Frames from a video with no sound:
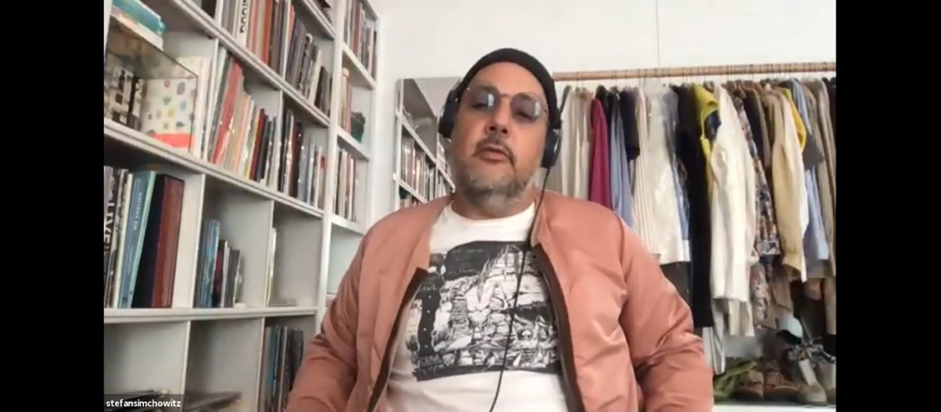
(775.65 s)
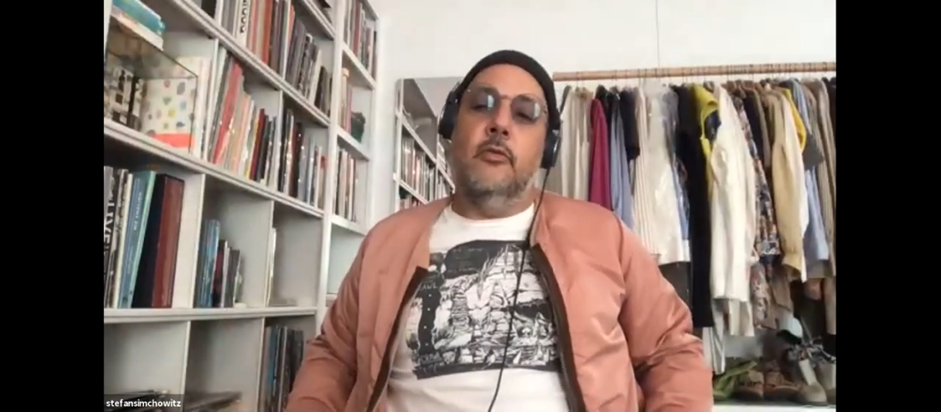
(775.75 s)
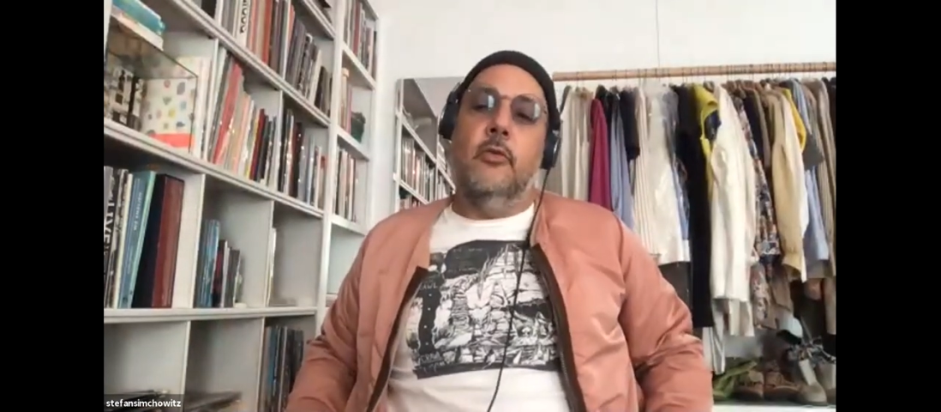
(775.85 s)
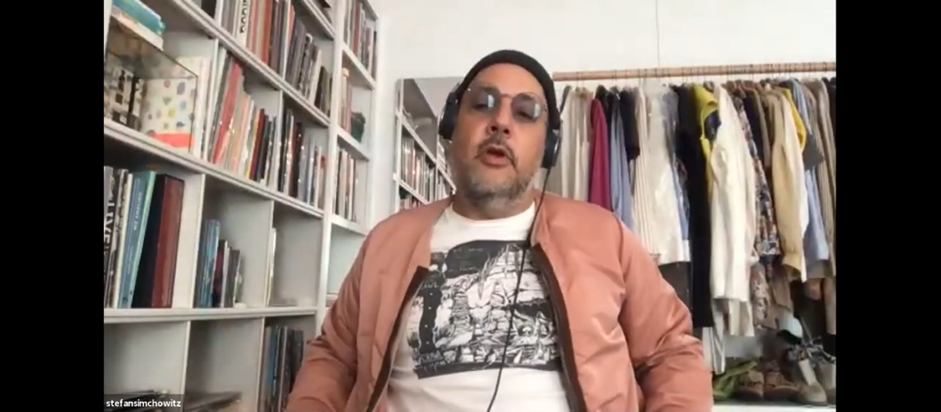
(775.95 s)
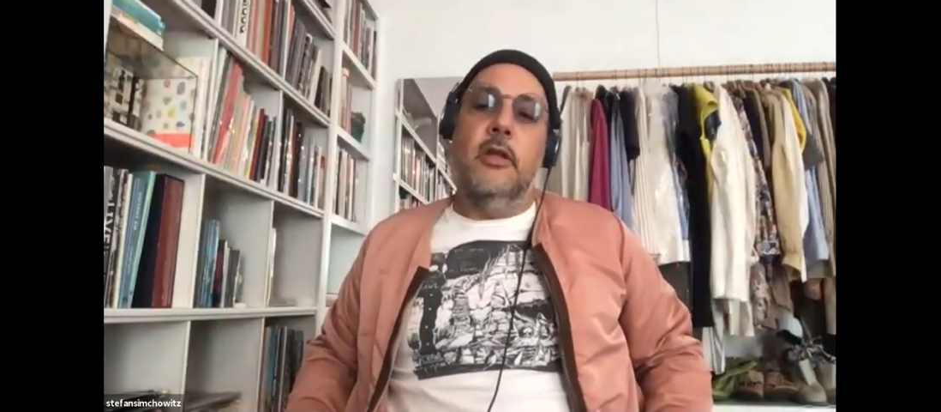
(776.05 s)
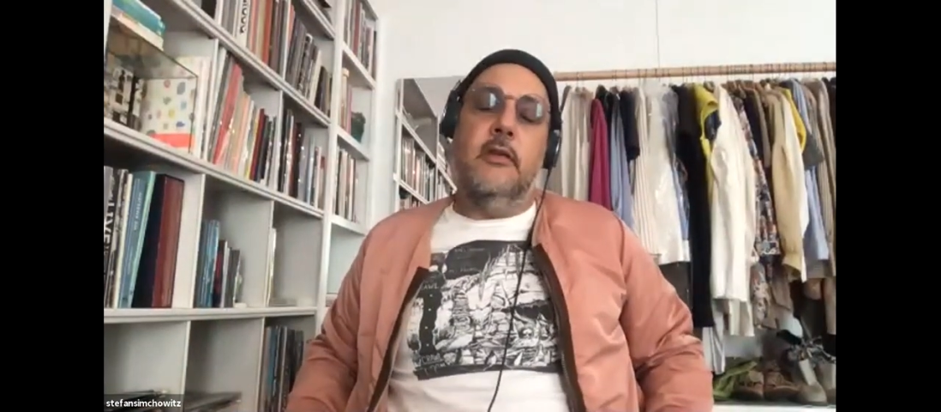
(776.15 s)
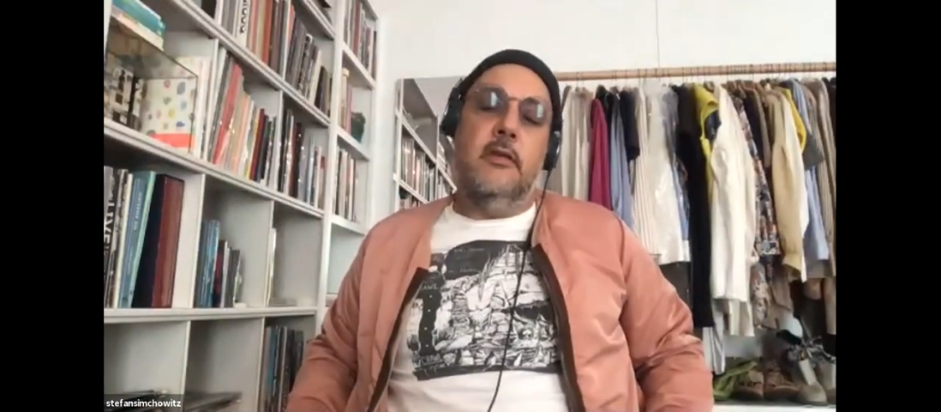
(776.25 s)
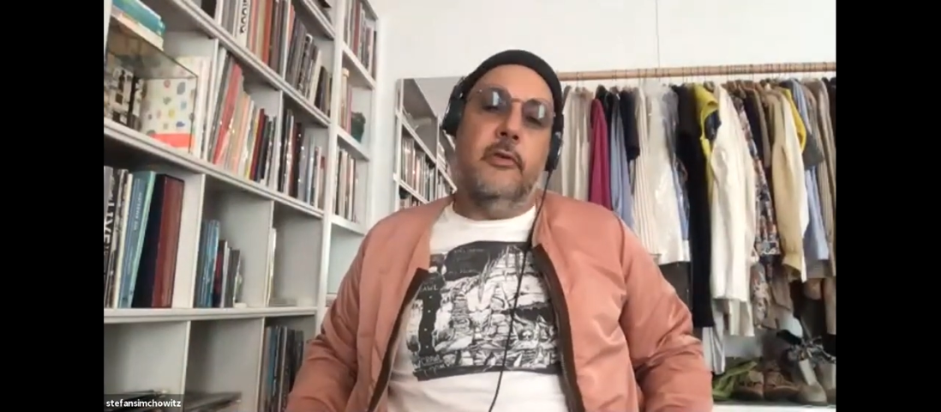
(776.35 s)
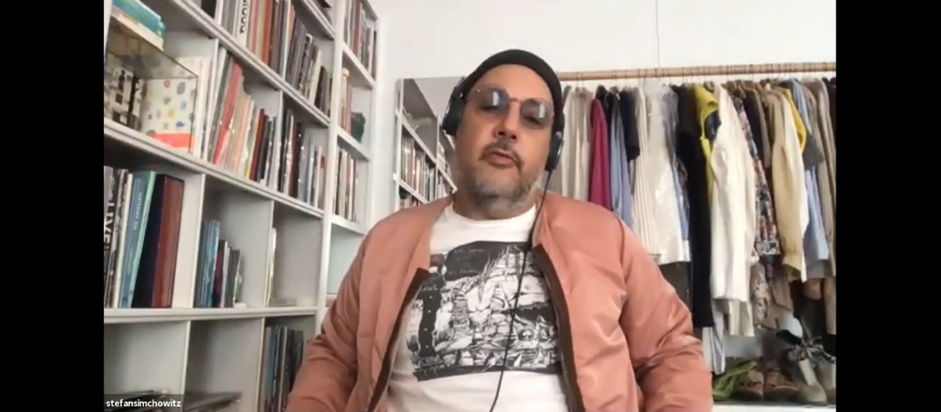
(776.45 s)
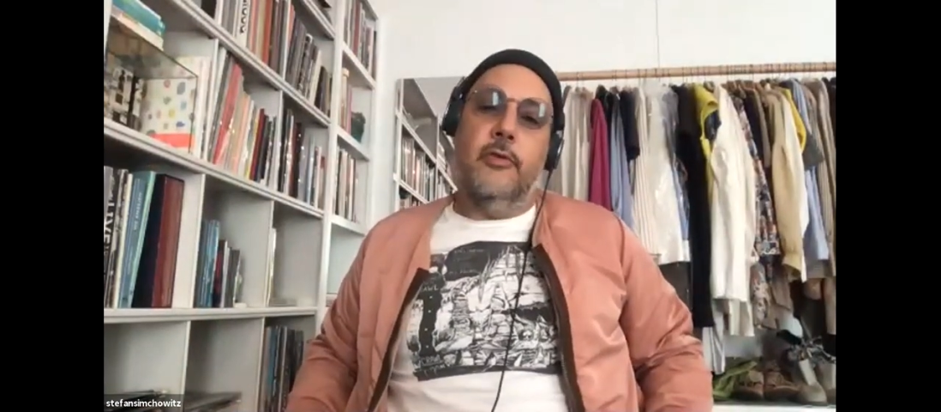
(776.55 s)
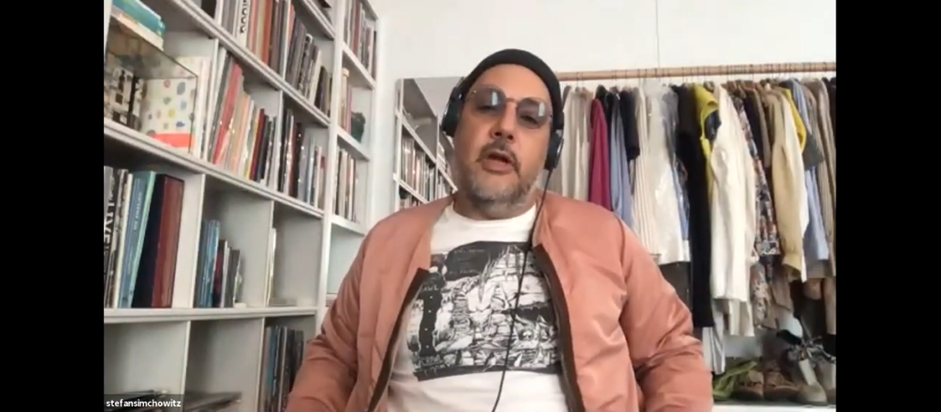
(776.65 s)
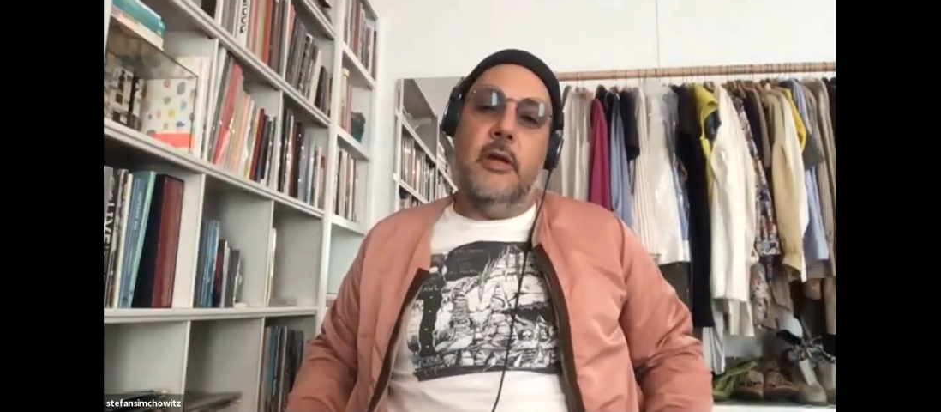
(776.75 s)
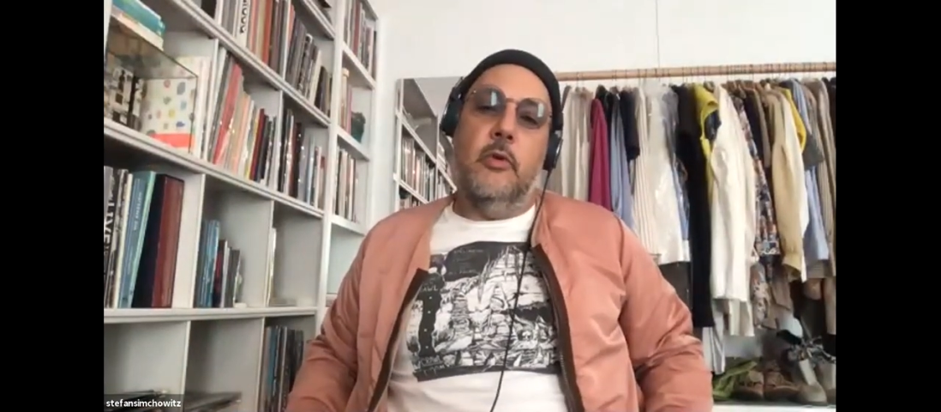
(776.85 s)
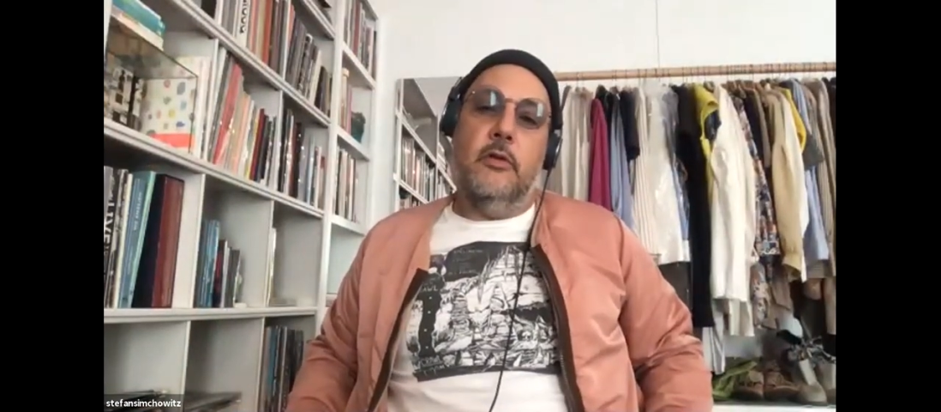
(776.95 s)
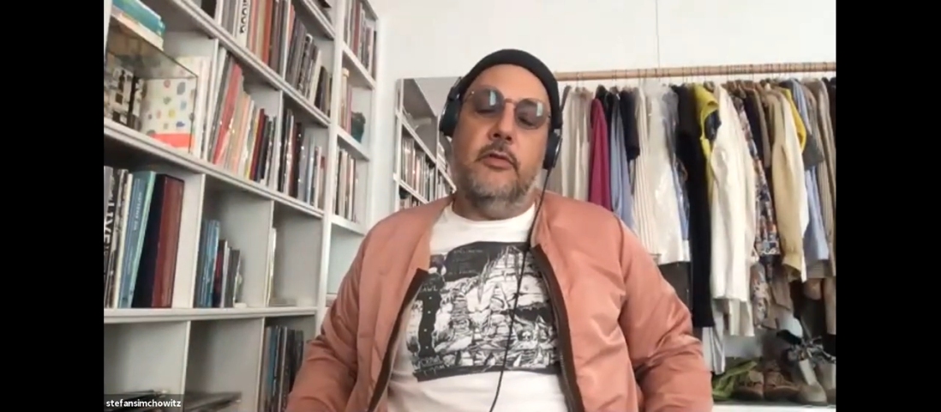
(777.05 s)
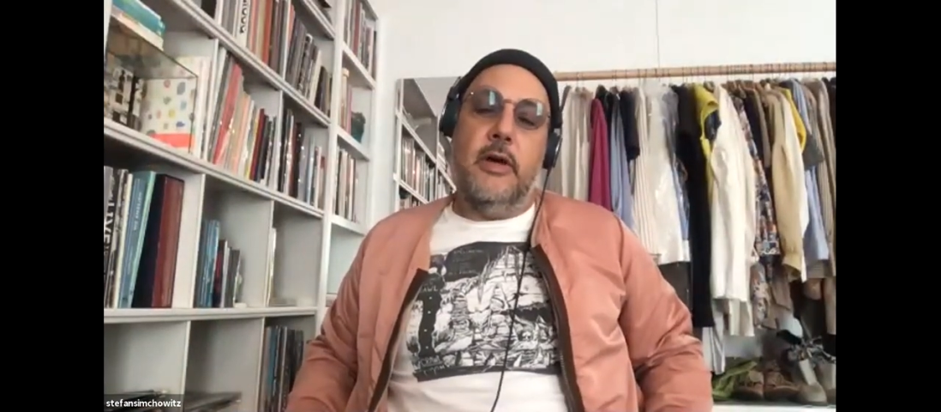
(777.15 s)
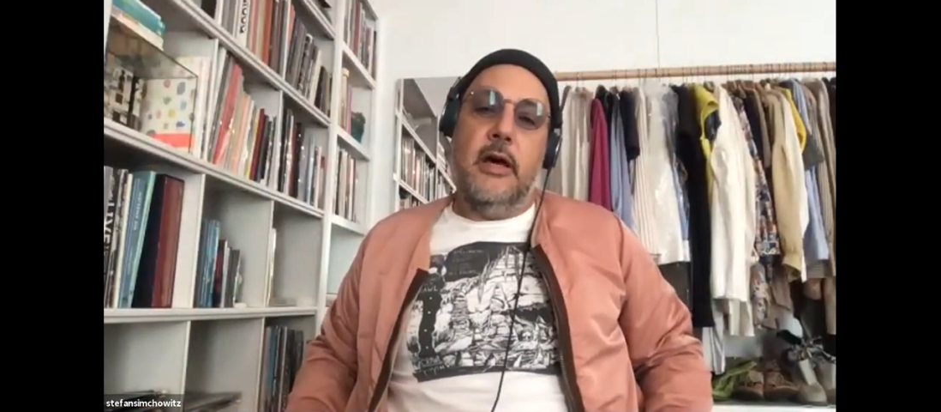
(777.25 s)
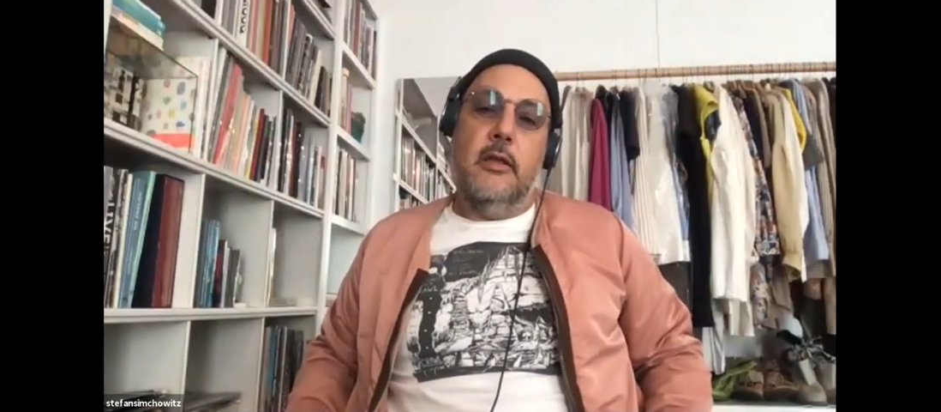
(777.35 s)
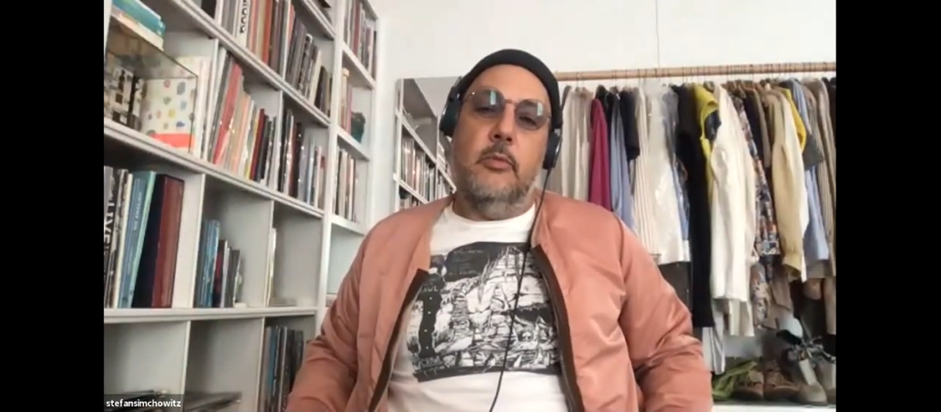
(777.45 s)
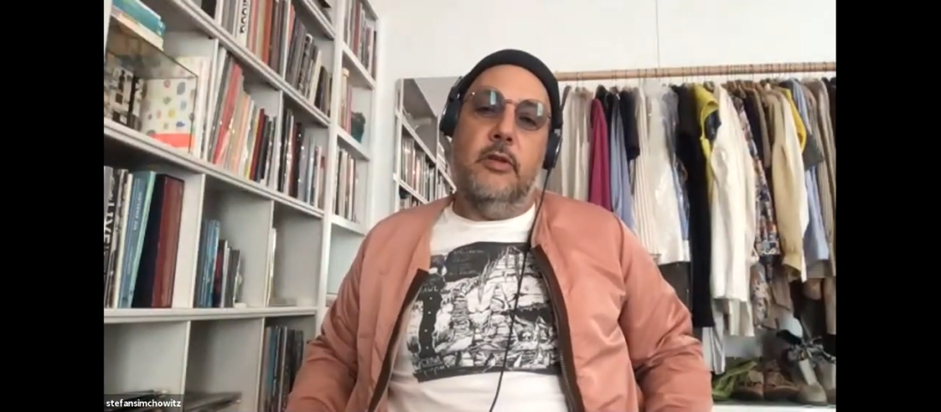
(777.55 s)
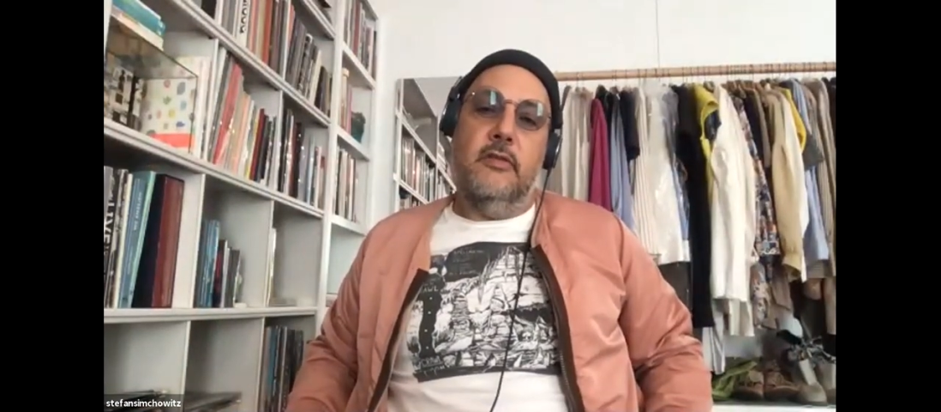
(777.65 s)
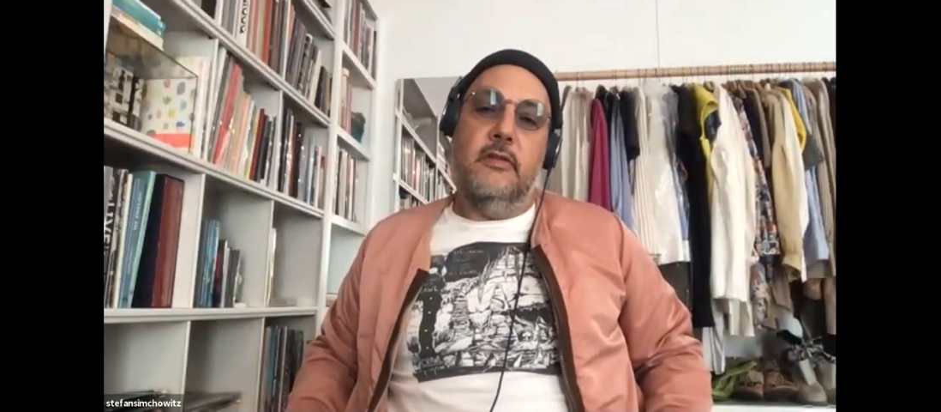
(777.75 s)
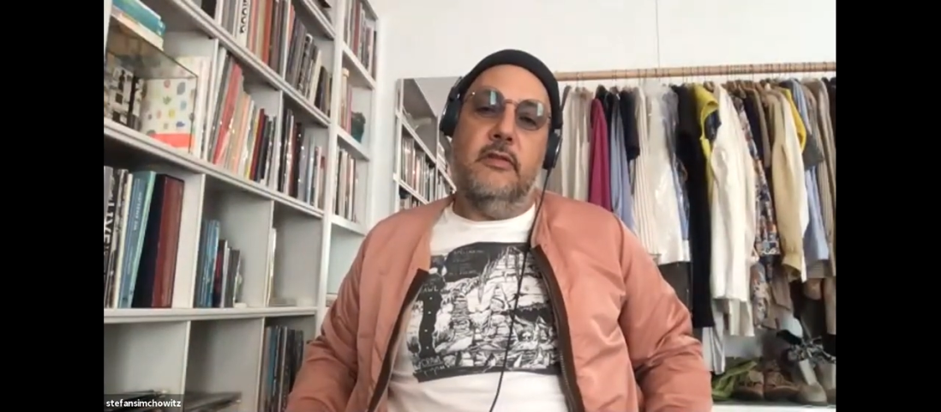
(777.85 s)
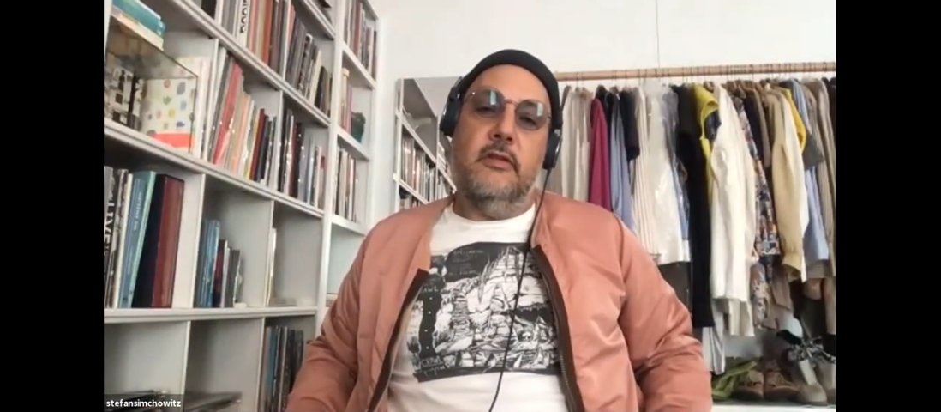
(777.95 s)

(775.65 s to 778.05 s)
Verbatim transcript: really different frameworks for how the business